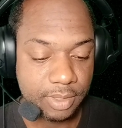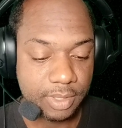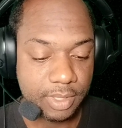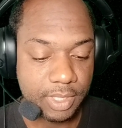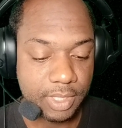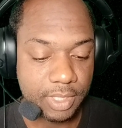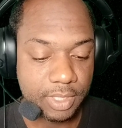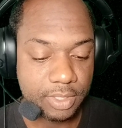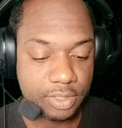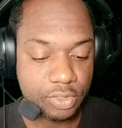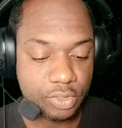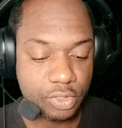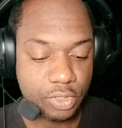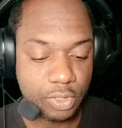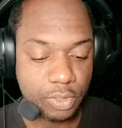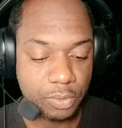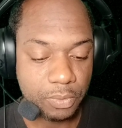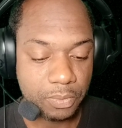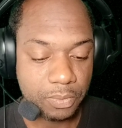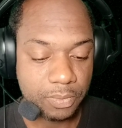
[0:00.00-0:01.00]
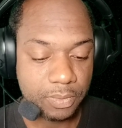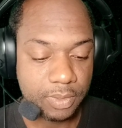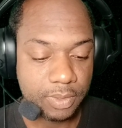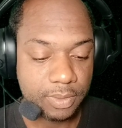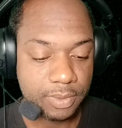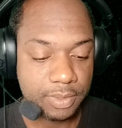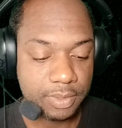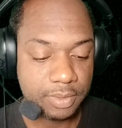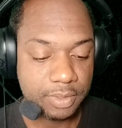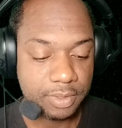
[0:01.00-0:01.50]
All right, let's go.
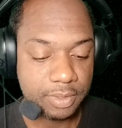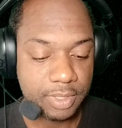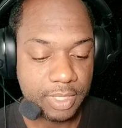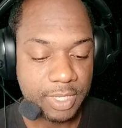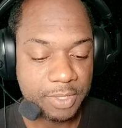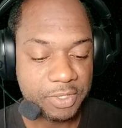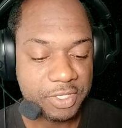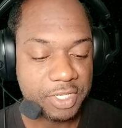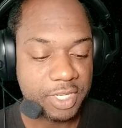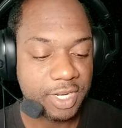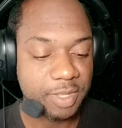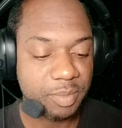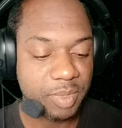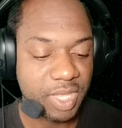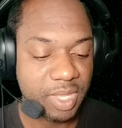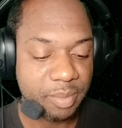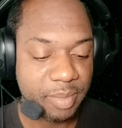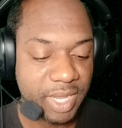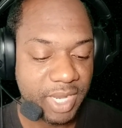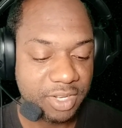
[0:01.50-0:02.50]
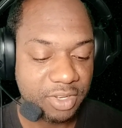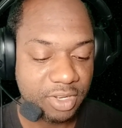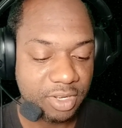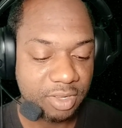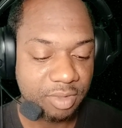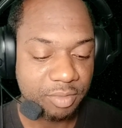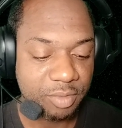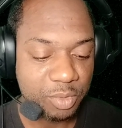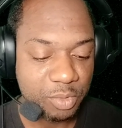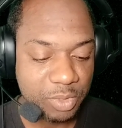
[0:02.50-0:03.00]
Now it's going to be a matter
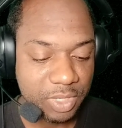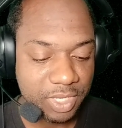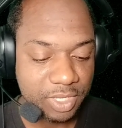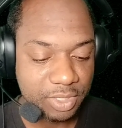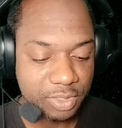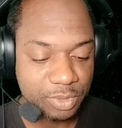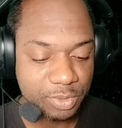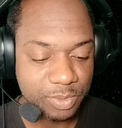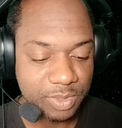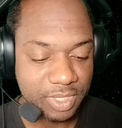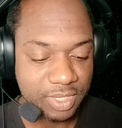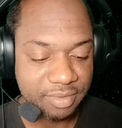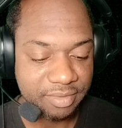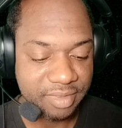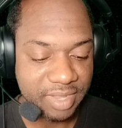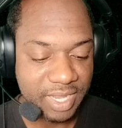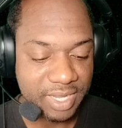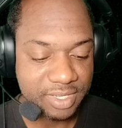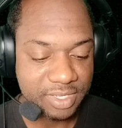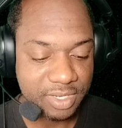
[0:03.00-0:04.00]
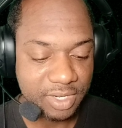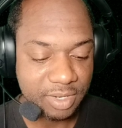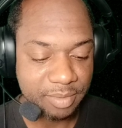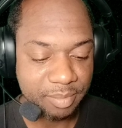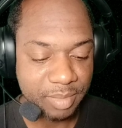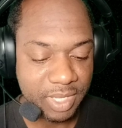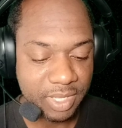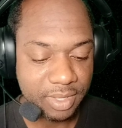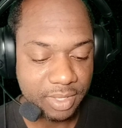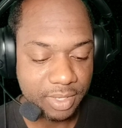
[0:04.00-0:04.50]
of who can do the fast
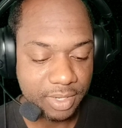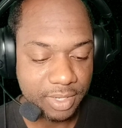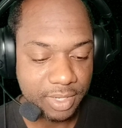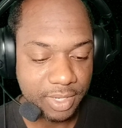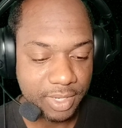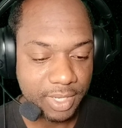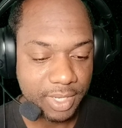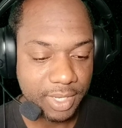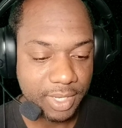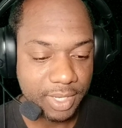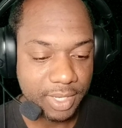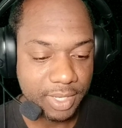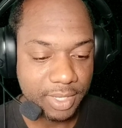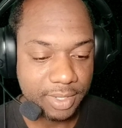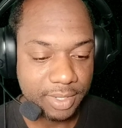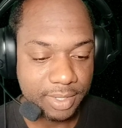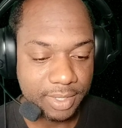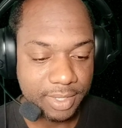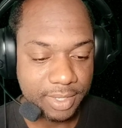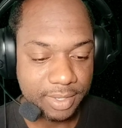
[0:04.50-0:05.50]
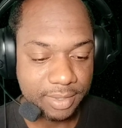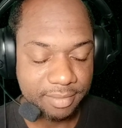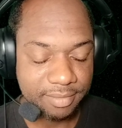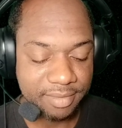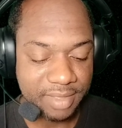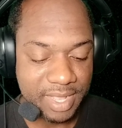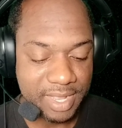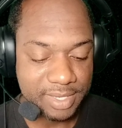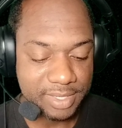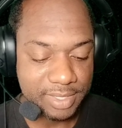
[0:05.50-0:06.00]
start method the
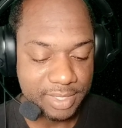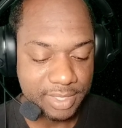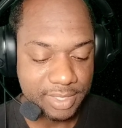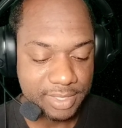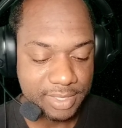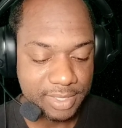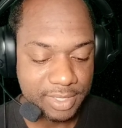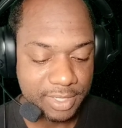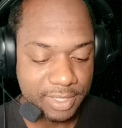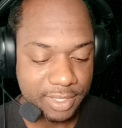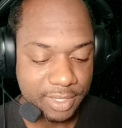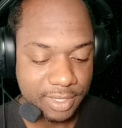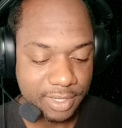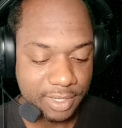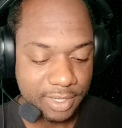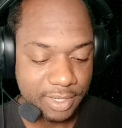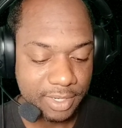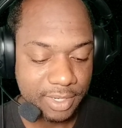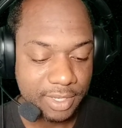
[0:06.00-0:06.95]
fastest here.